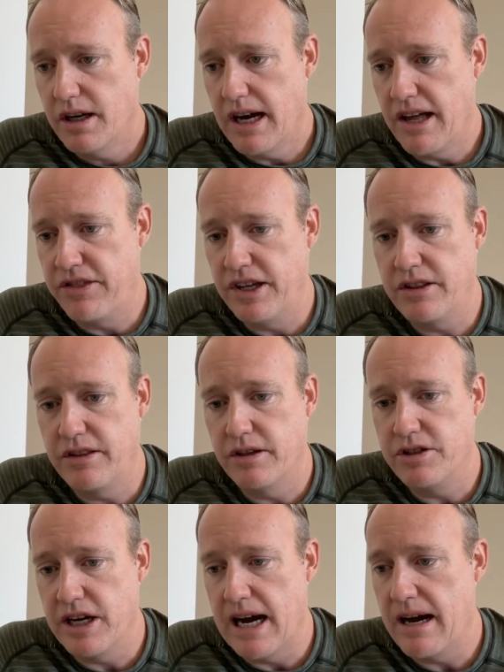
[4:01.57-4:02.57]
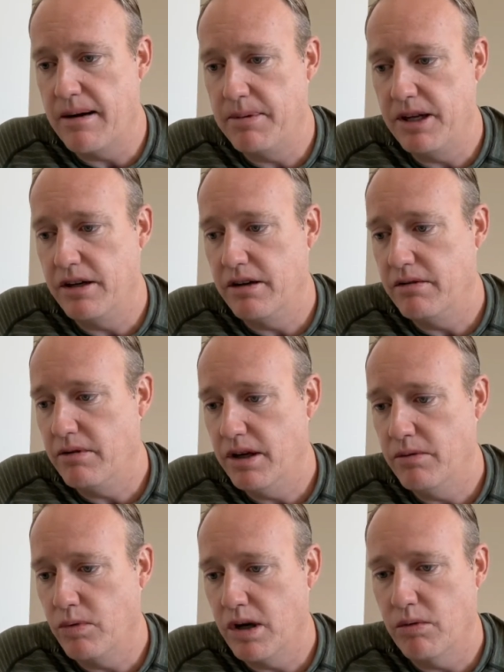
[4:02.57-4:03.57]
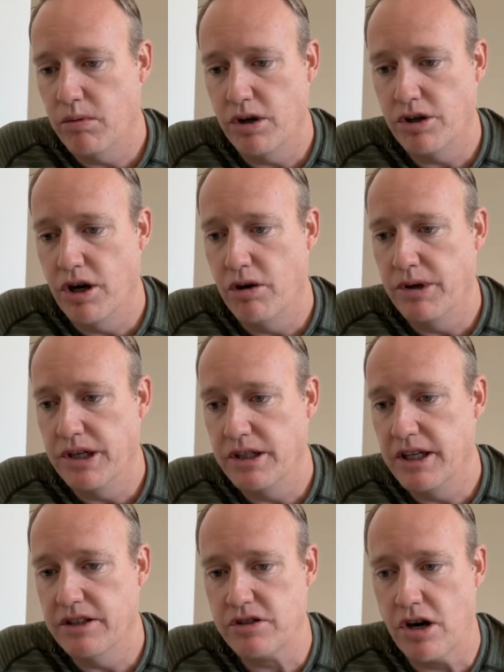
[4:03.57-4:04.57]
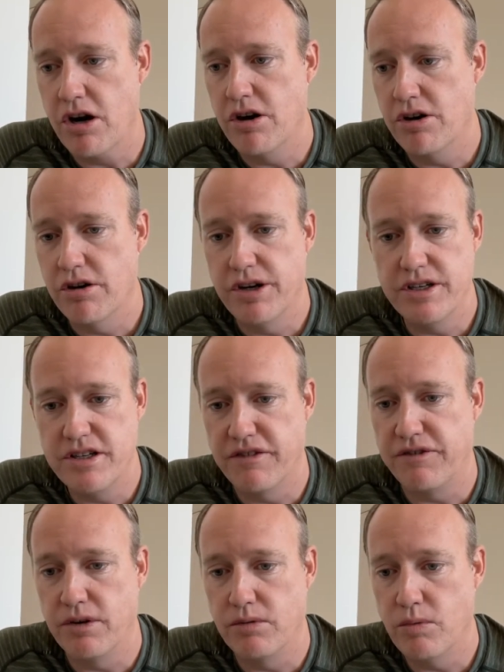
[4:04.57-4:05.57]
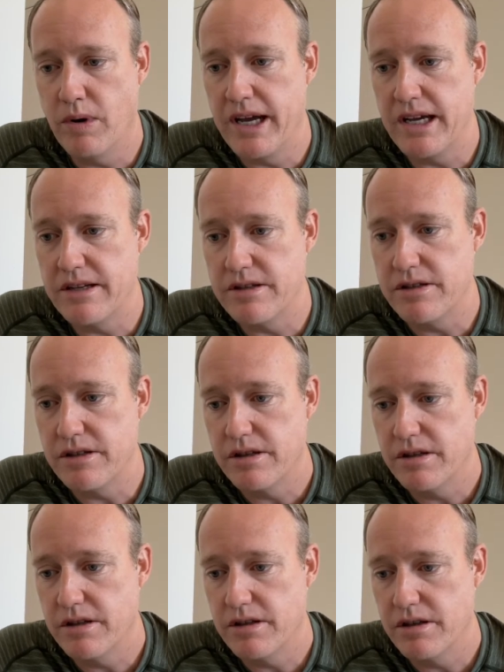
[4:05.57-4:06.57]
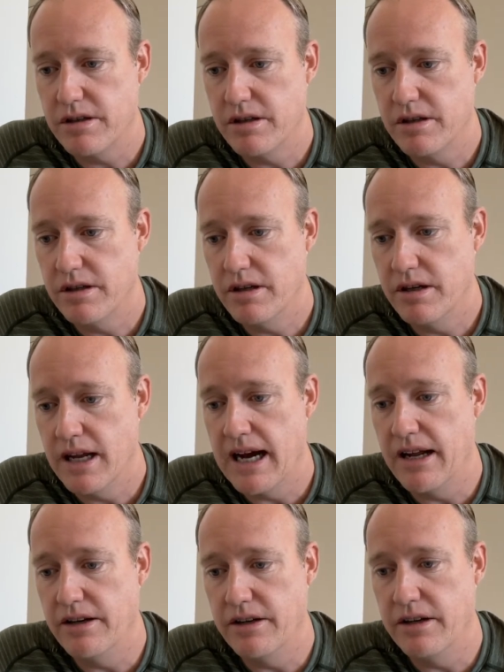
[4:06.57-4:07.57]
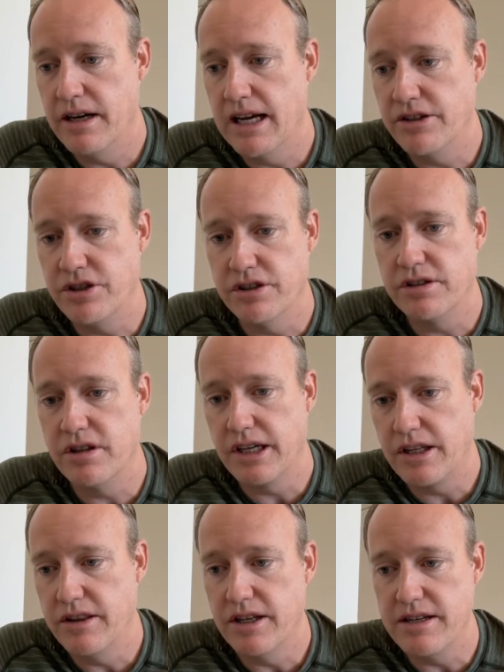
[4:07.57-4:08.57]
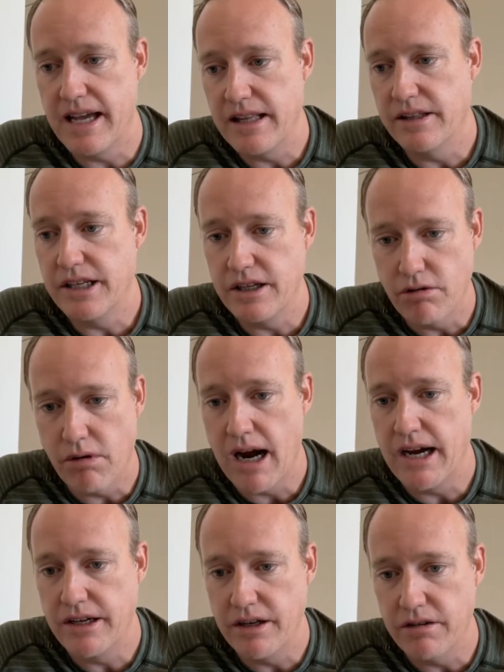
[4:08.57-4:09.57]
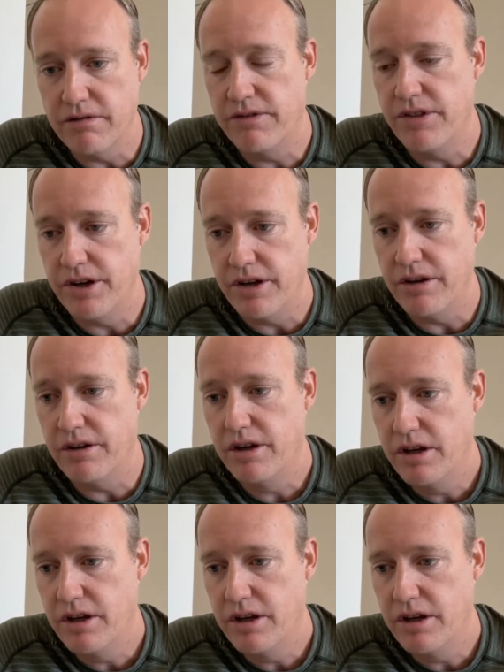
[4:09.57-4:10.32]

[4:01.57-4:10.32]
think the job and where we're going gets harder in different ways. Not just like the daily grind of the